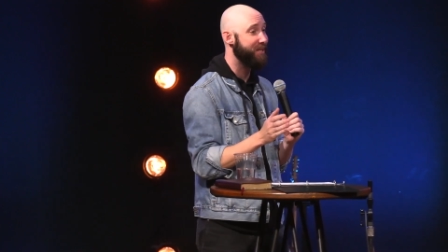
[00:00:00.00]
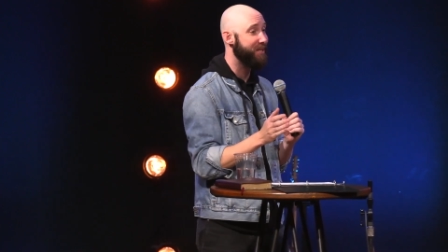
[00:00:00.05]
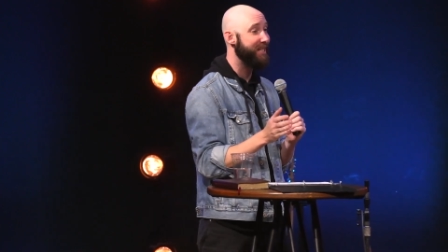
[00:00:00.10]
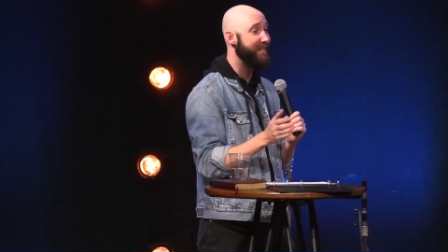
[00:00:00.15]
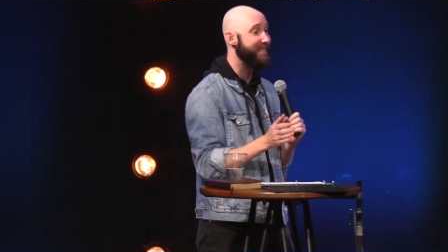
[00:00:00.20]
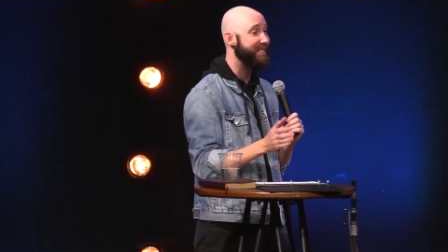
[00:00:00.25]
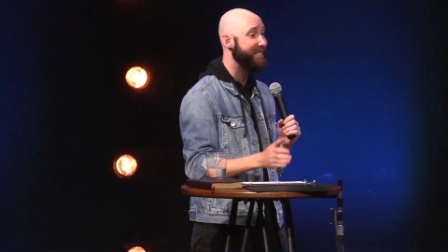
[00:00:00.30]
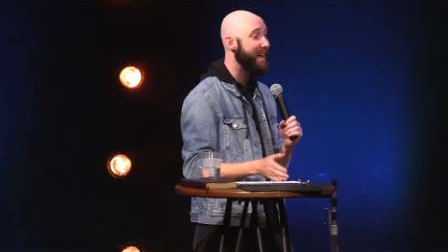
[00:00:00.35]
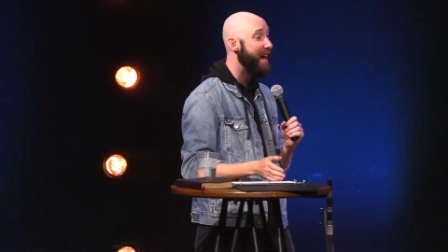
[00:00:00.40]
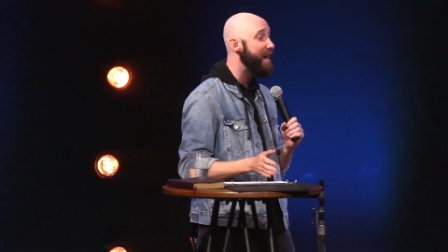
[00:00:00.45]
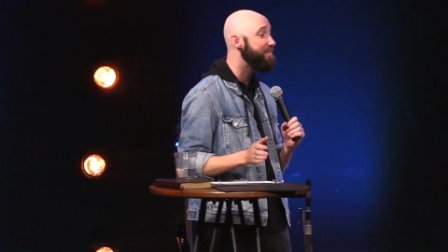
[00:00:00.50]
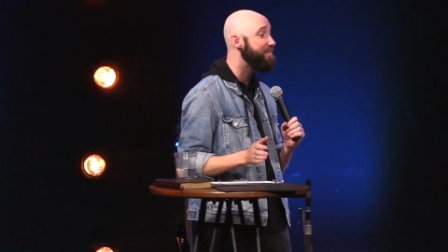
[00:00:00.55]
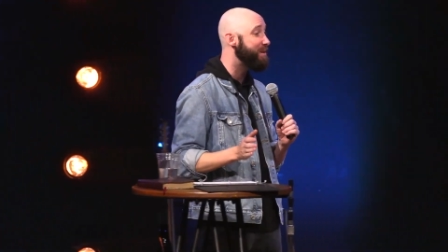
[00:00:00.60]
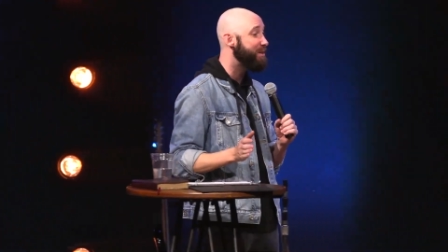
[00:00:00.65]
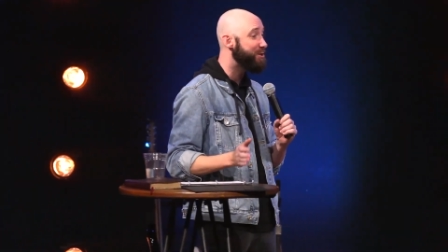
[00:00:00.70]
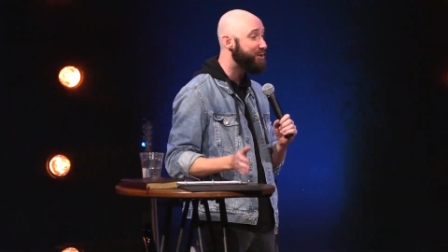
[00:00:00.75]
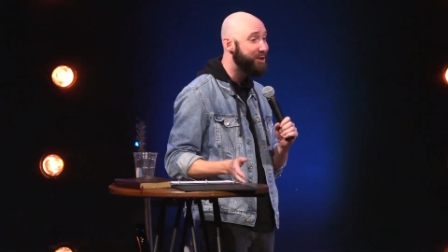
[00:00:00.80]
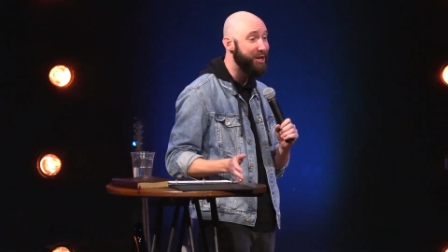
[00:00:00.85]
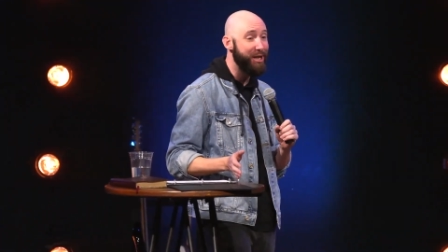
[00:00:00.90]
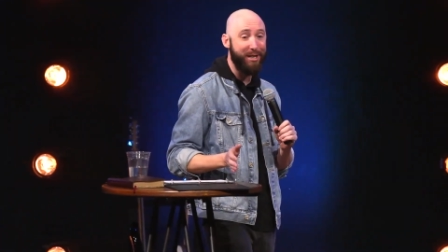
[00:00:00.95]
and his name
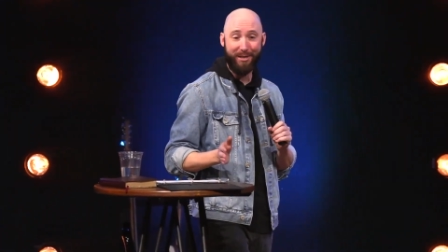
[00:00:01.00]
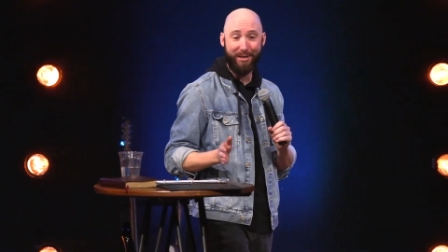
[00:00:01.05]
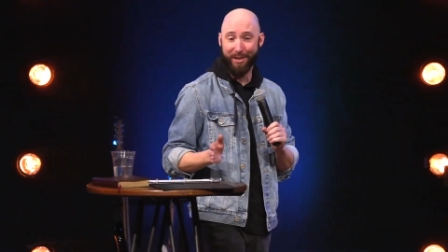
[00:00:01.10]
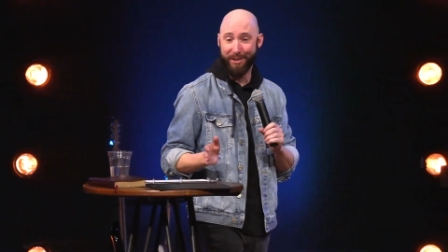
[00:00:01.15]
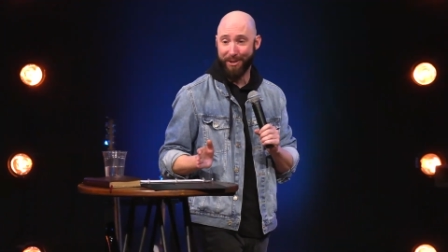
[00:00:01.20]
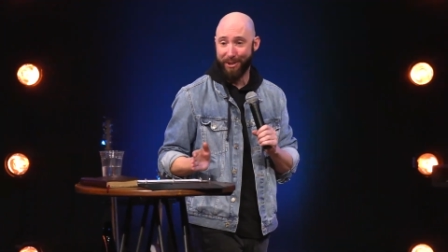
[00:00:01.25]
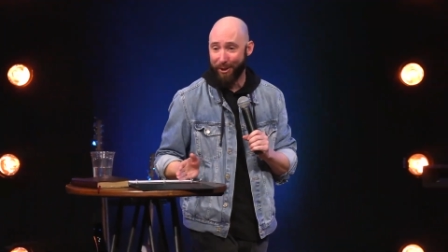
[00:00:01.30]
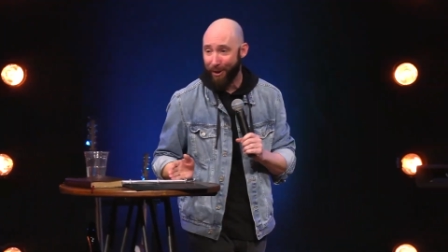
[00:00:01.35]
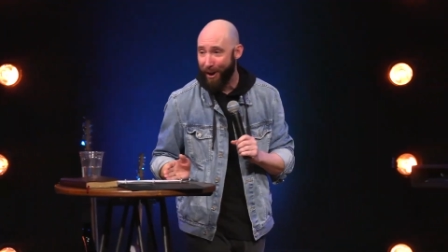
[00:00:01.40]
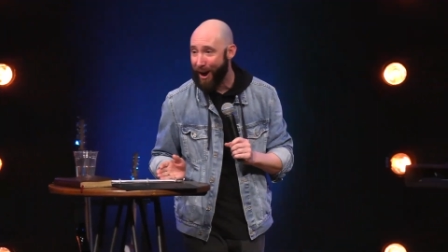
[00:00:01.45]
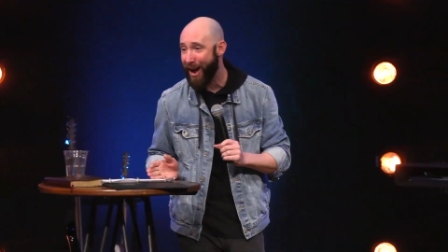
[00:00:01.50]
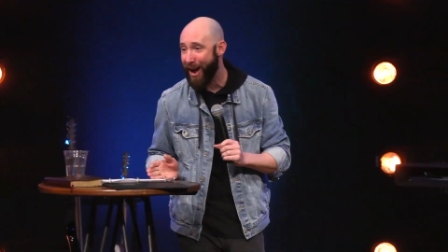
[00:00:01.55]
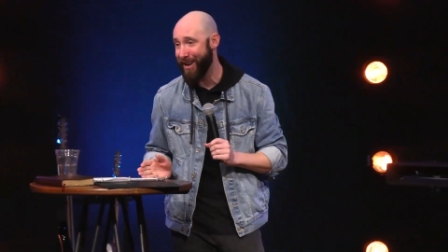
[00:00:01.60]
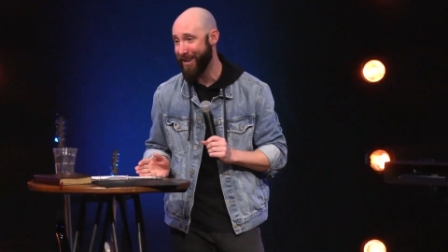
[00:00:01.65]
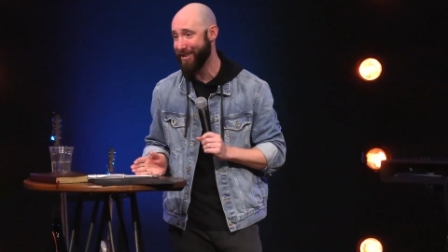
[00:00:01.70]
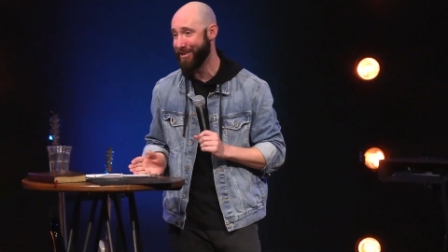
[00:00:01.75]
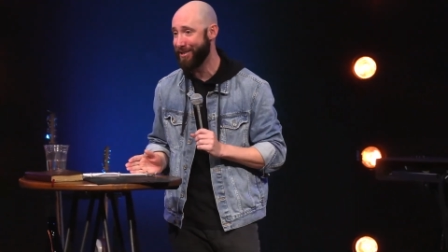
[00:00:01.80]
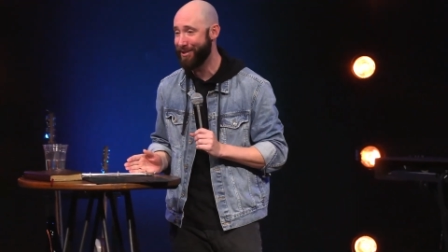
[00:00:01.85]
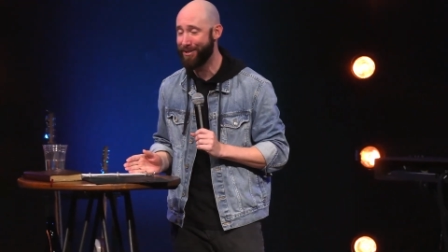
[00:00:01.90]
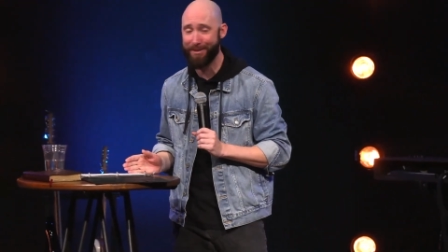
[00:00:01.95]
is Jesus
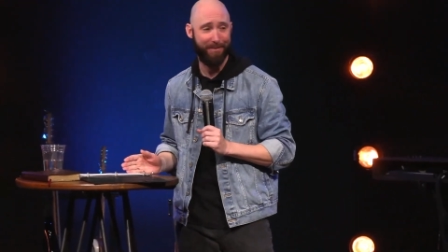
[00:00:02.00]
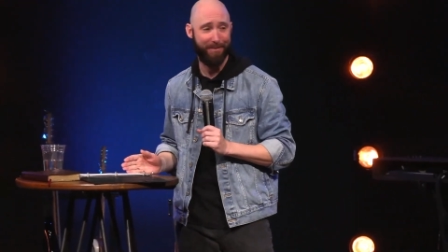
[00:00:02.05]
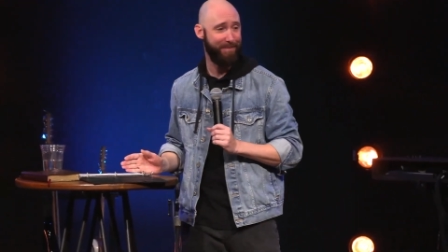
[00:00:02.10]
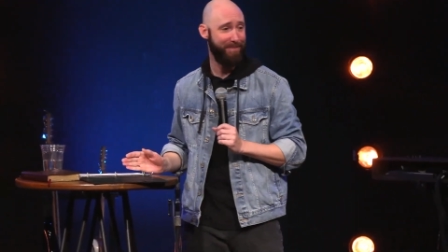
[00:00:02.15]
Christ.